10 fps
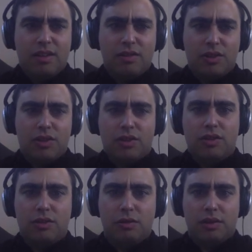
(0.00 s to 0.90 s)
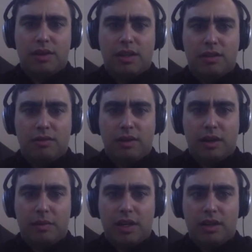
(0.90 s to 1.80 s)
let's just do what they
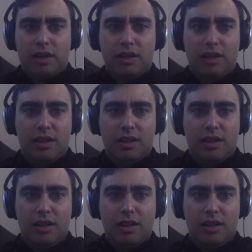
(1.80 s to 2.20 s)
recommended.